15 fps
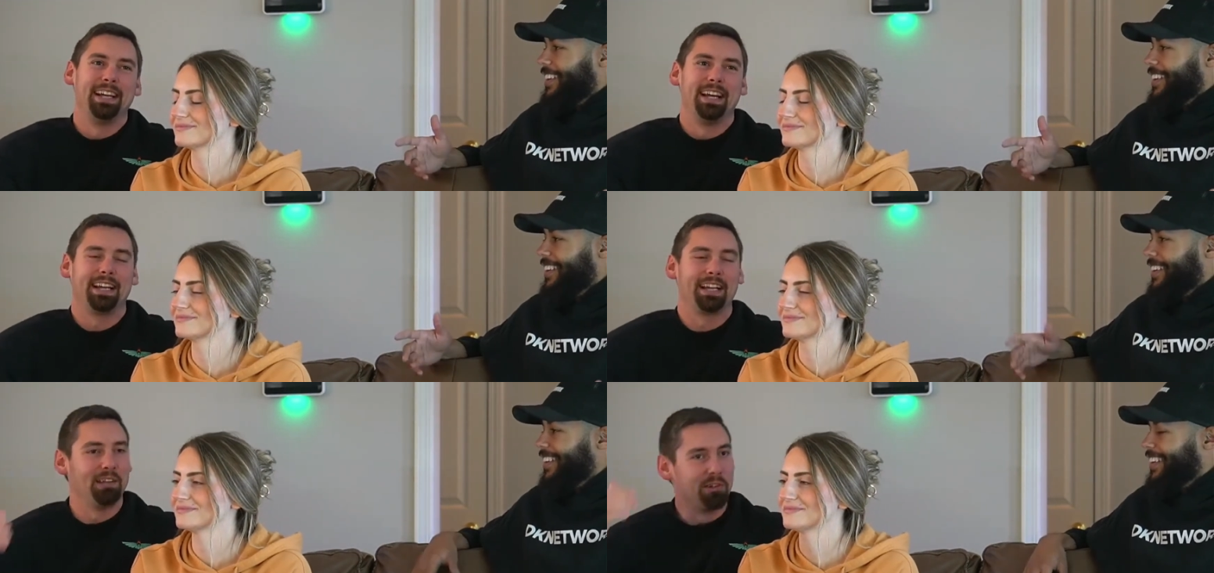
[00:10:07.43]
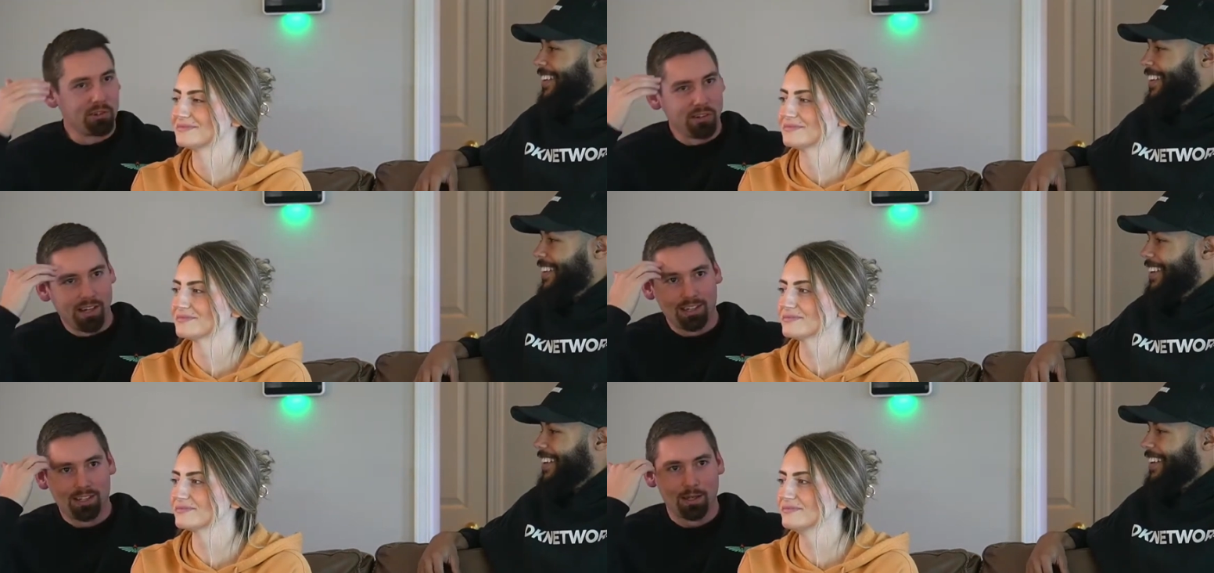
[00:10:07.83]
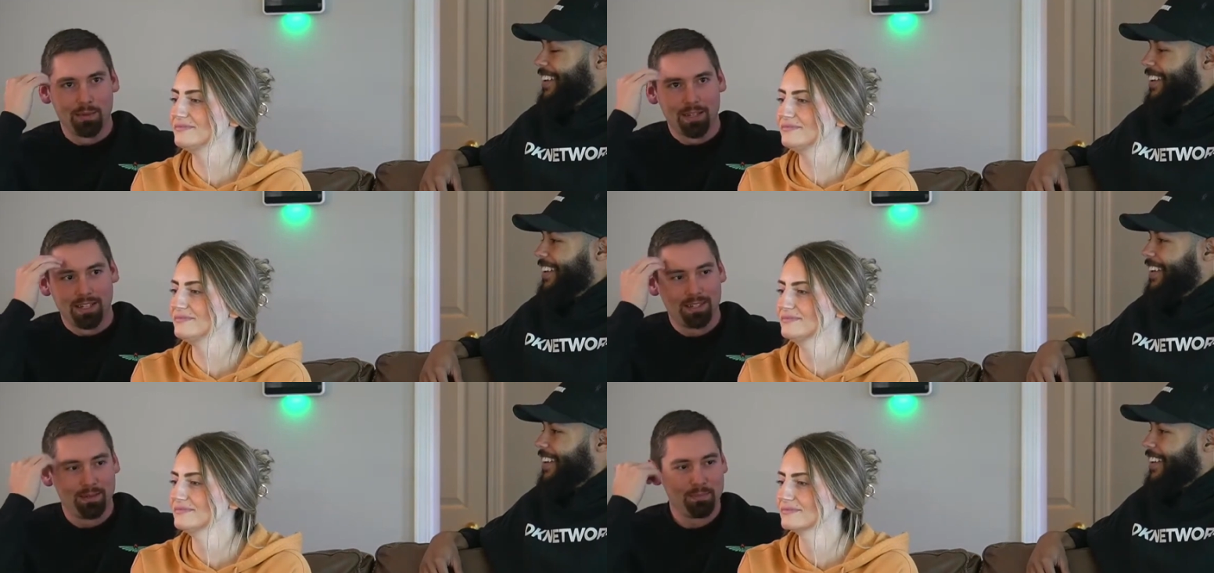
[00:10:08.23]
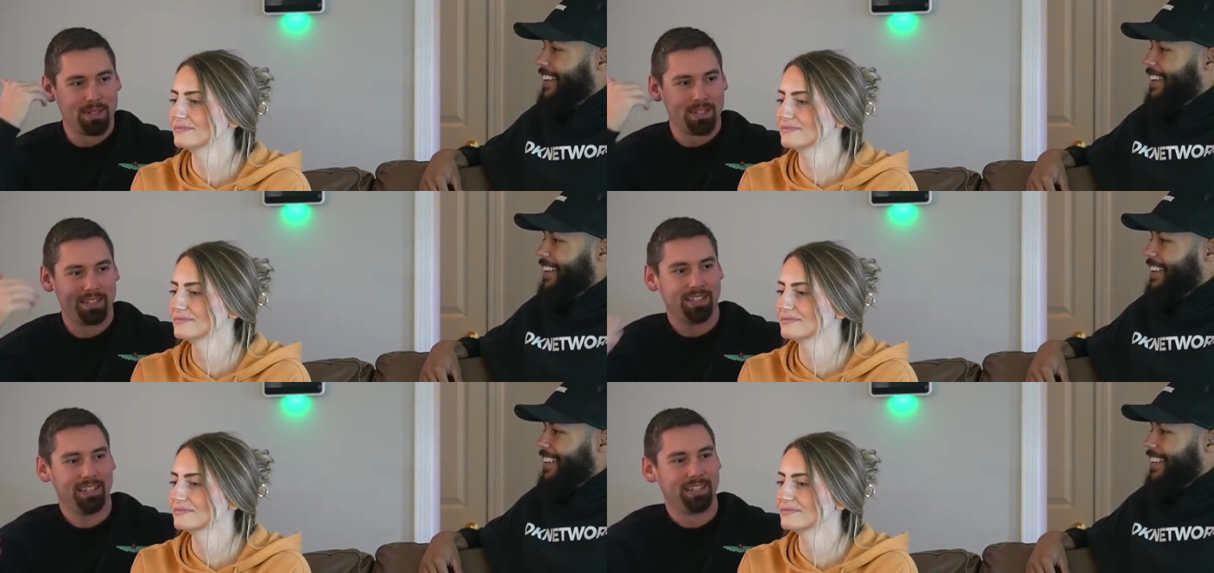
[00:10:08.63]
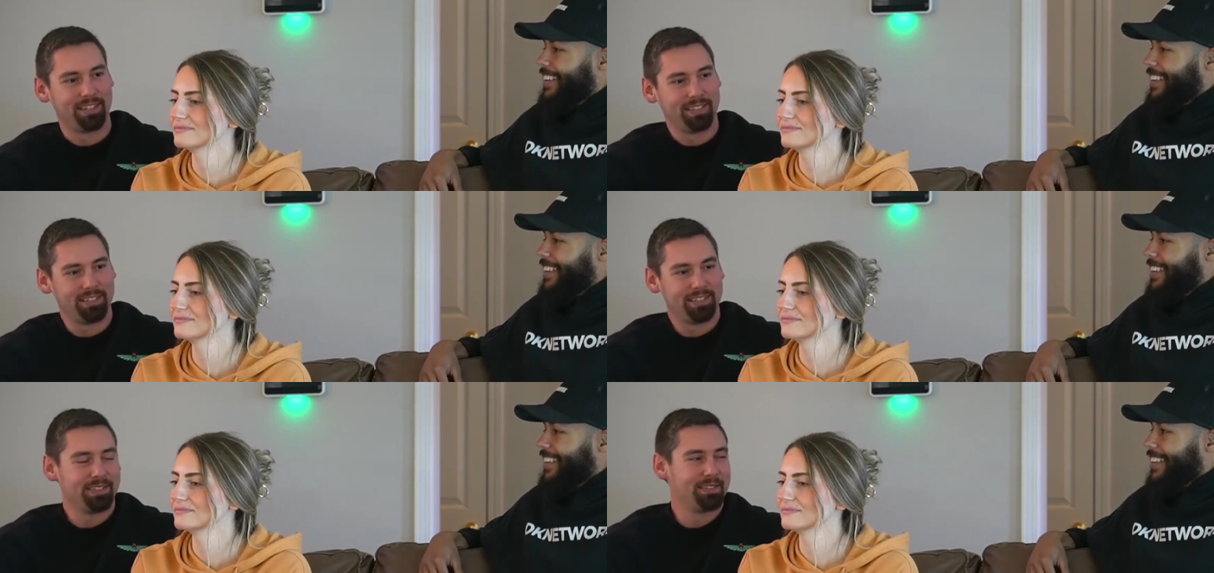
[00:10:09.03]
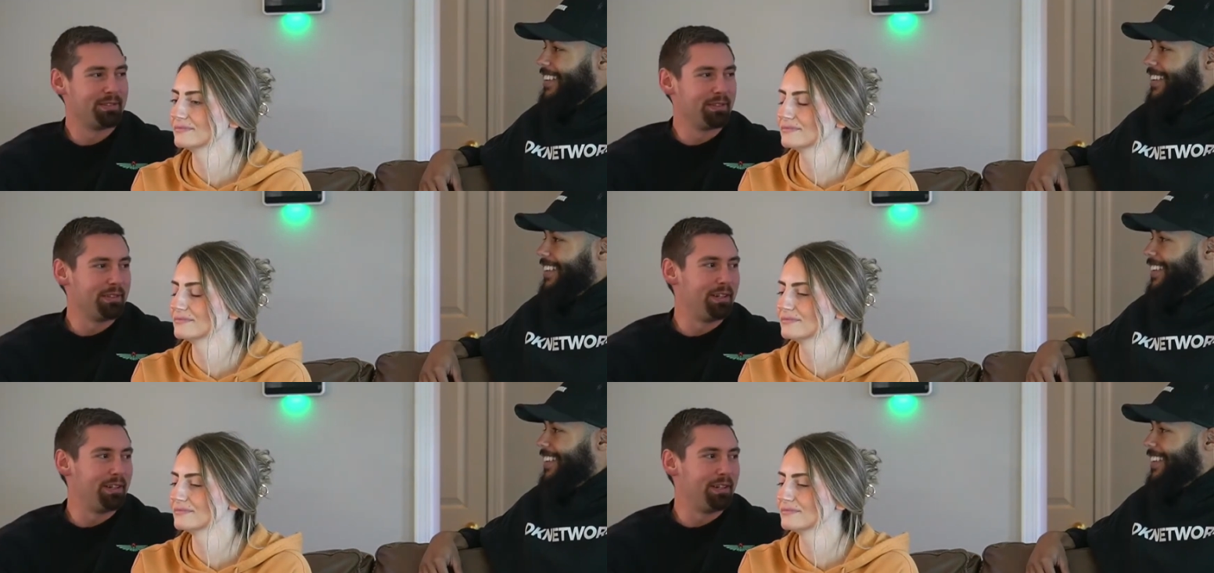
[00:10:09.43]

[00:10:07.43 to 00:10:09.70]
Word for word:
Speaker 1: I got a little gray coming in, but you know, we're